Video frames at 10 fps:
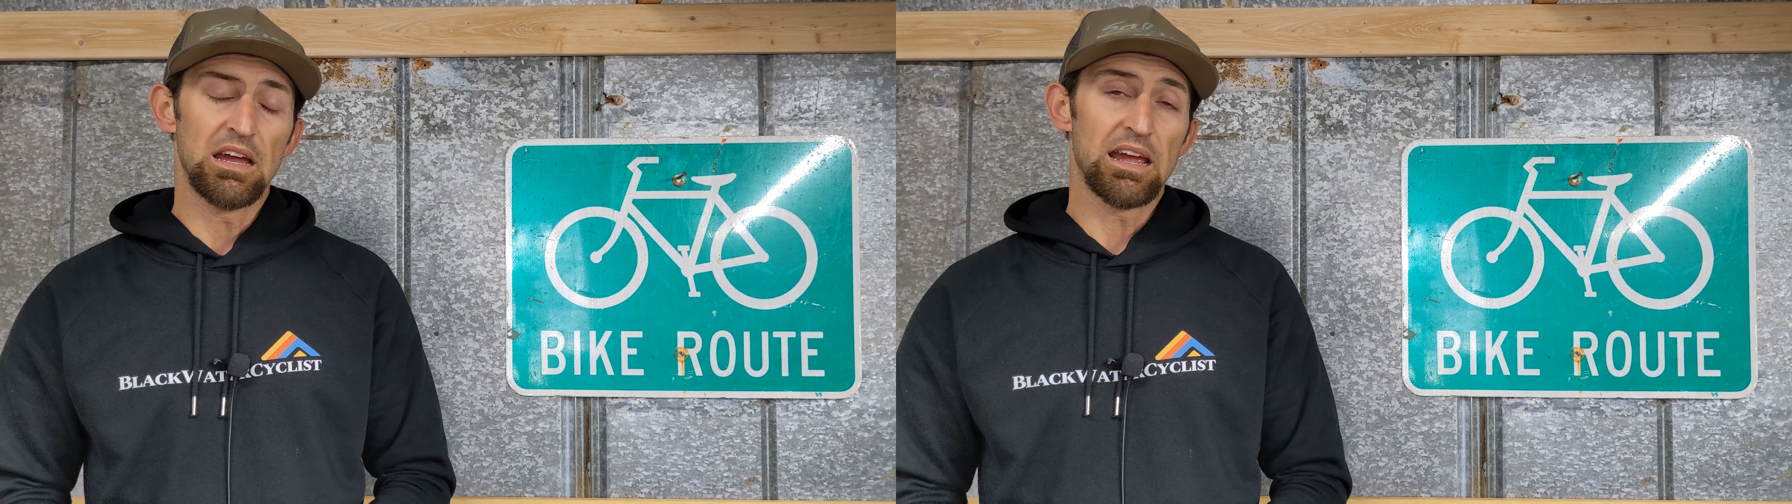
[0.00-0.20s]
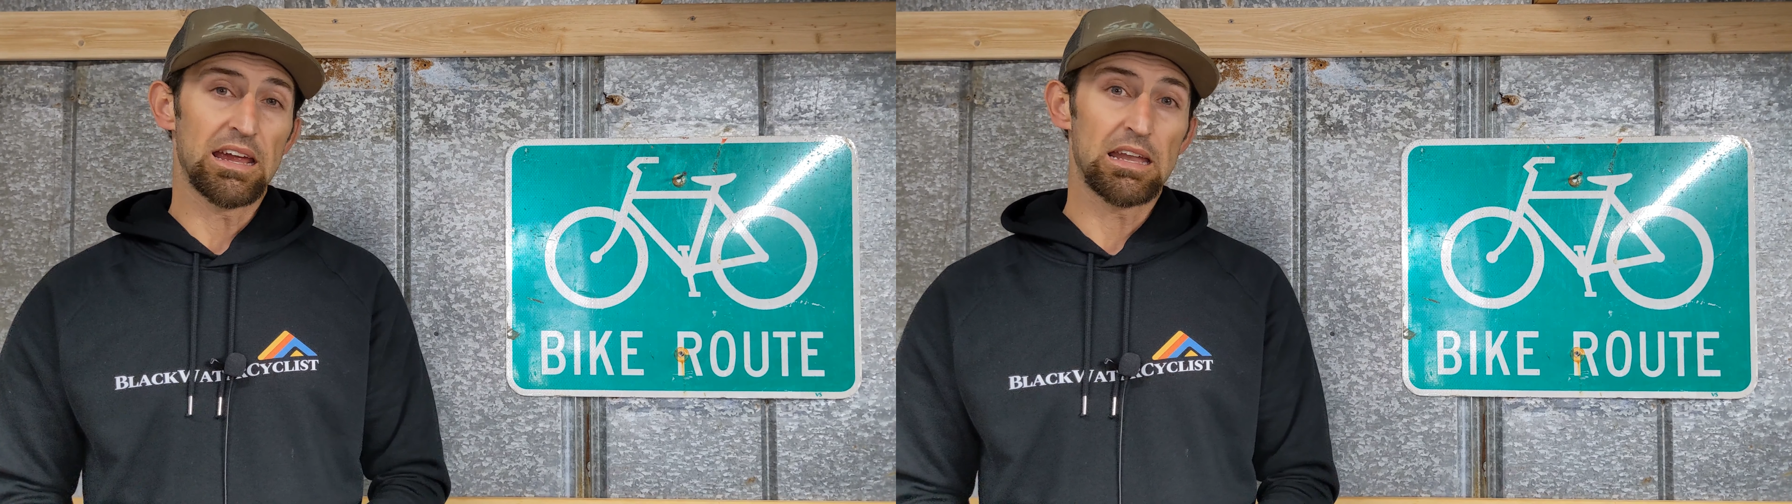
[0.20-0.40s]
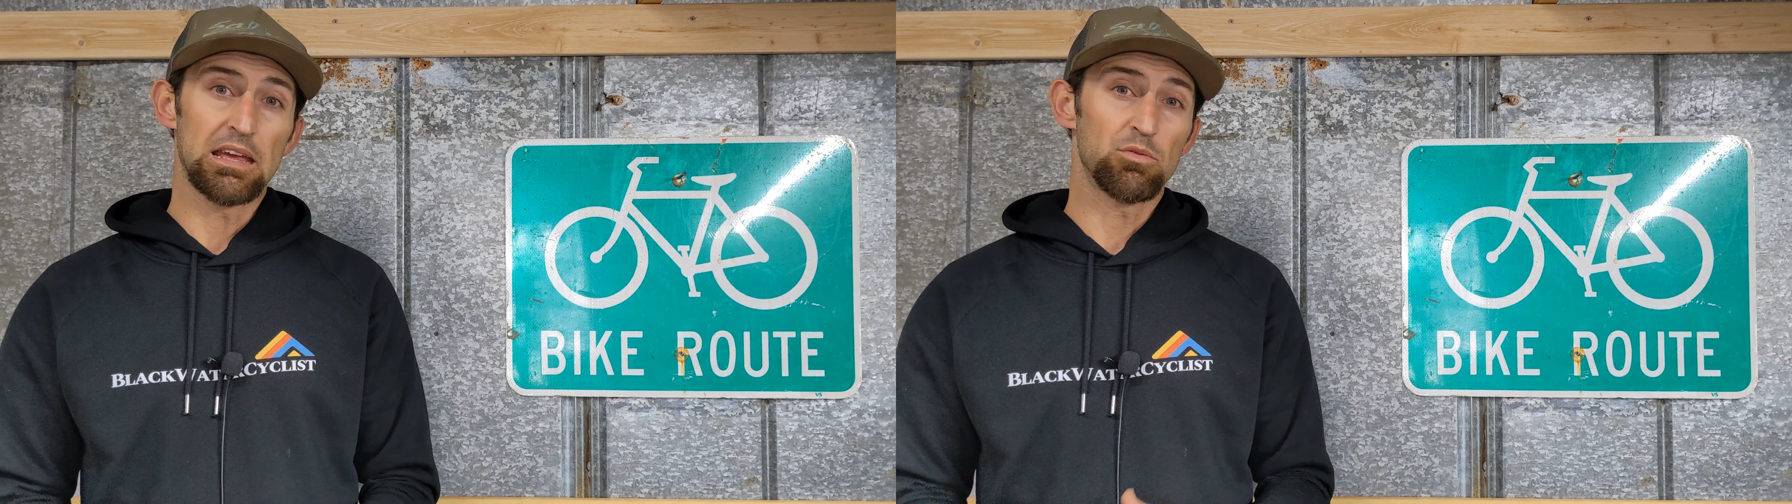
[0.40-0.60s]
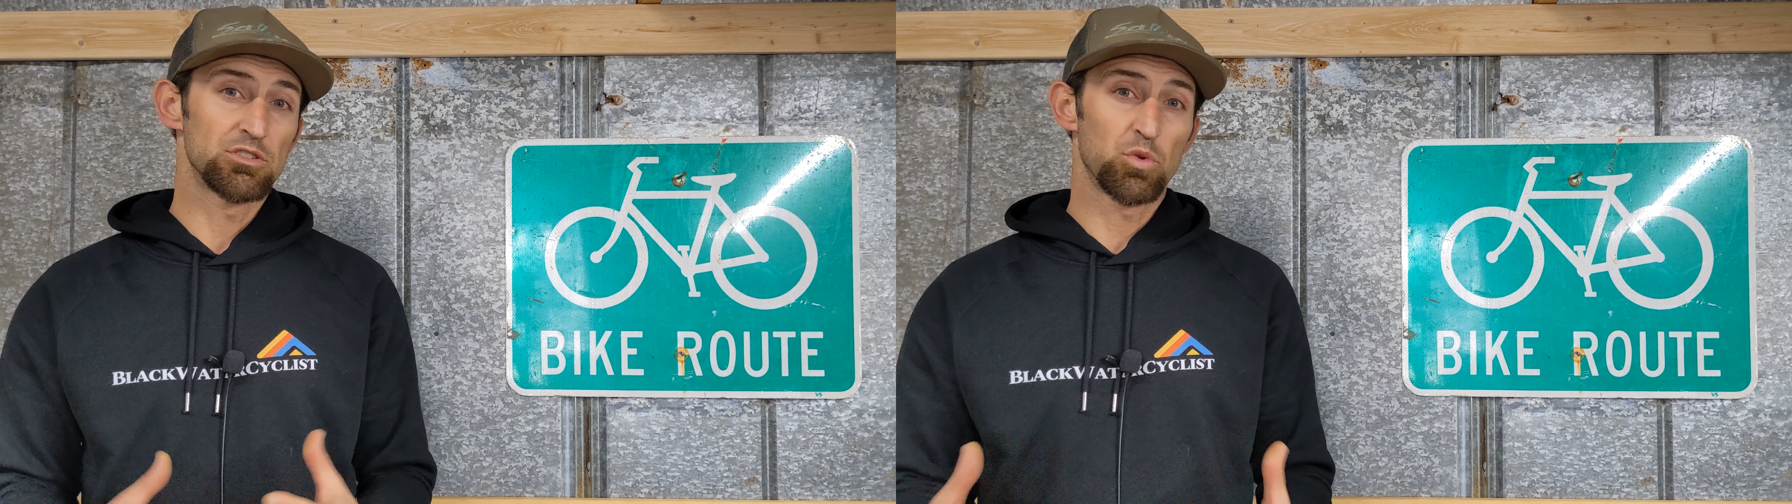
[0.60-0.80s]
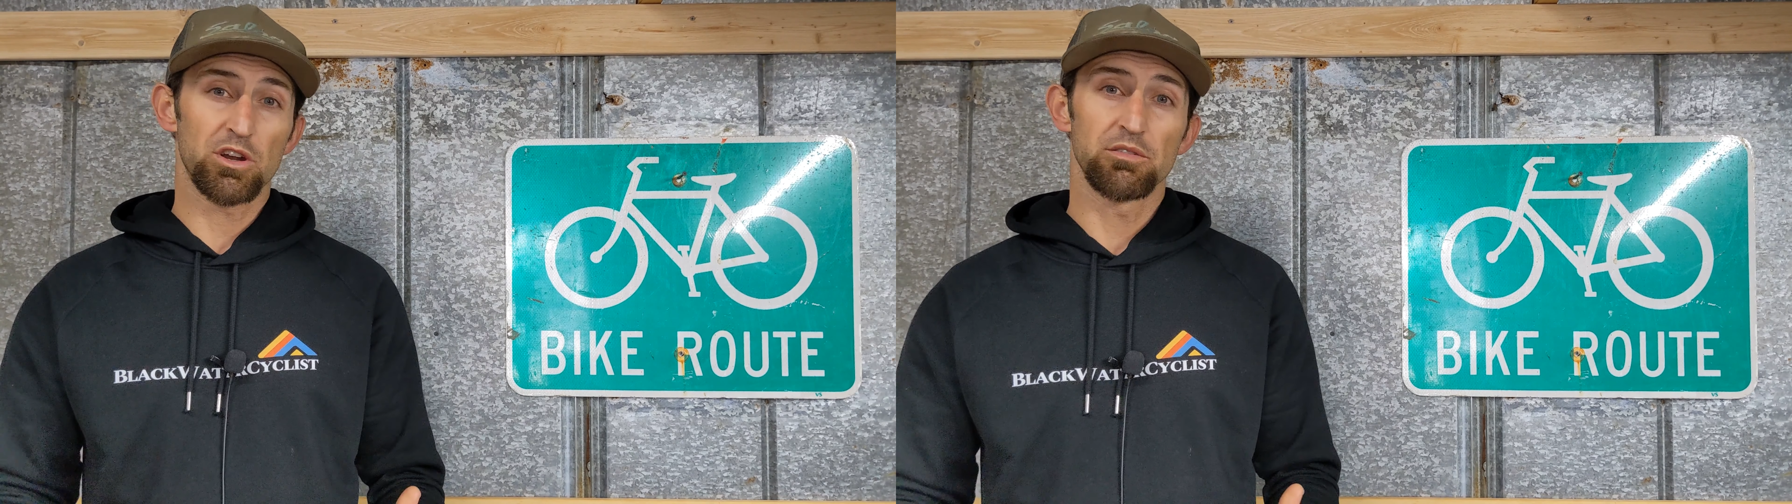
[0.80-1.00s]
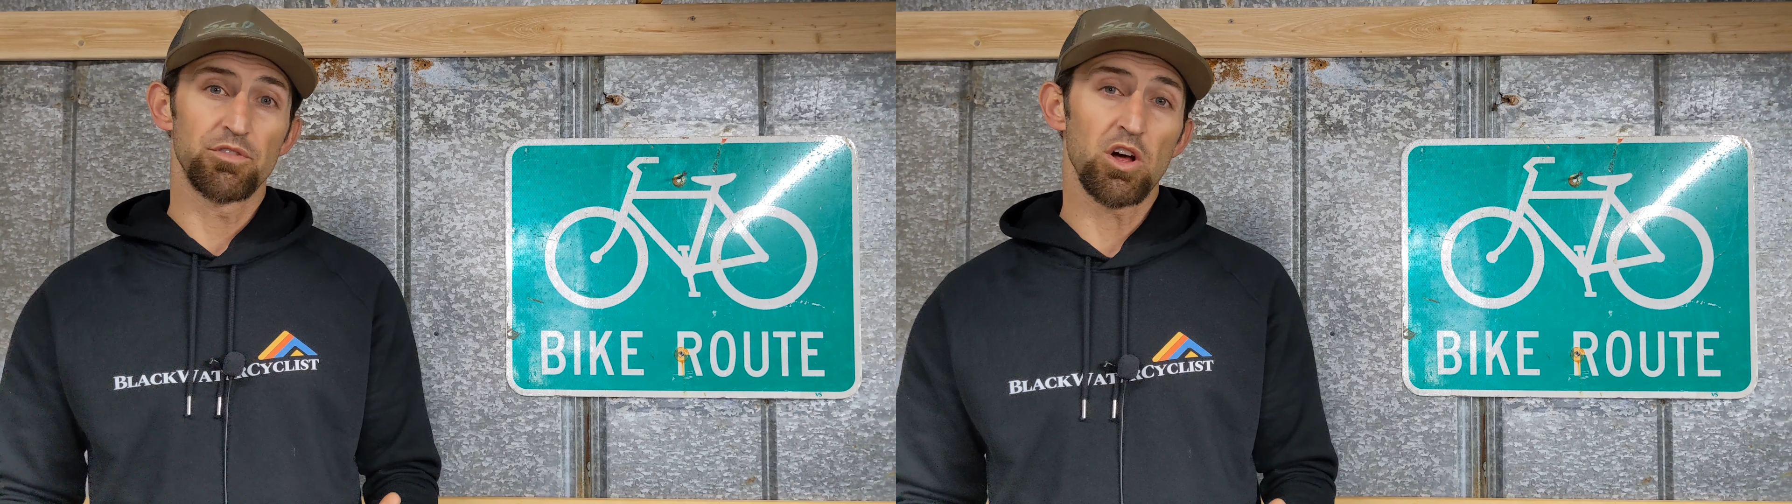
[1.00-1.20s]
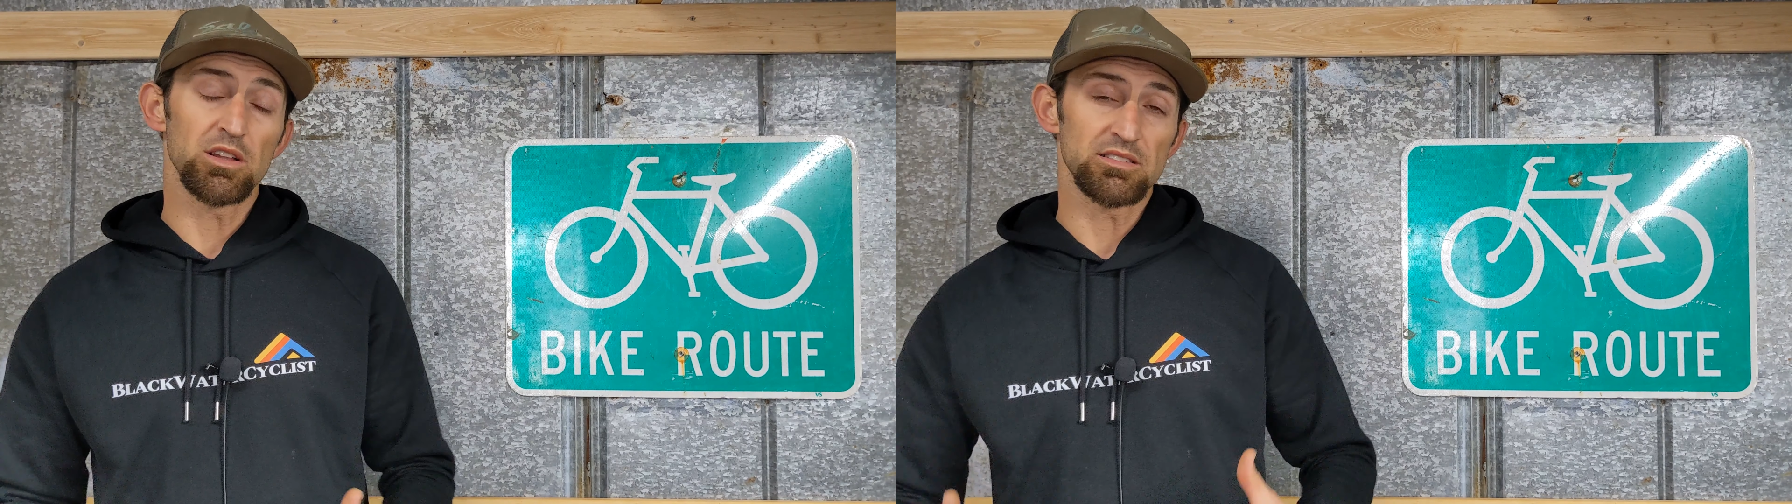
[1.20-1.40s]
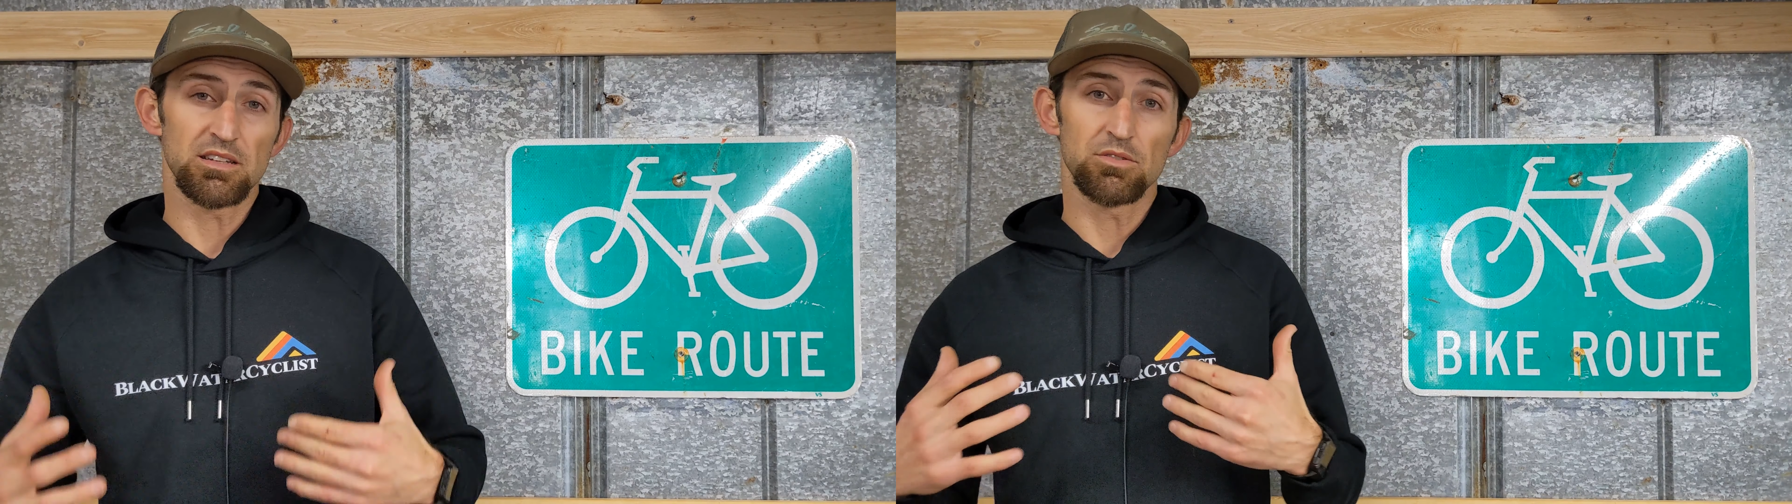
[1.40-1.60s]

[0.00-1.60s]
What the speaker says: and it was working flawless.